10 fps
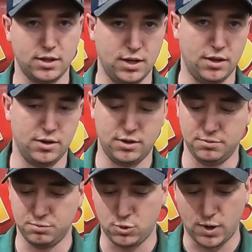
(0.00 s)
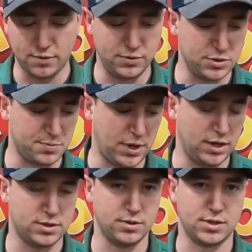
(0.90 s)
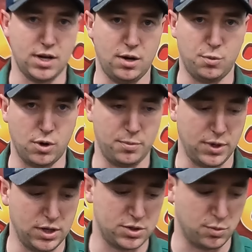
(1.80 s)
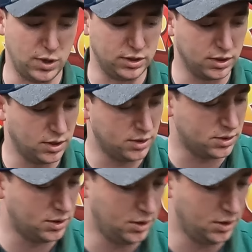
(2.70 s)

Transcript: together in quite a few spots so it's not warping as you're welding it.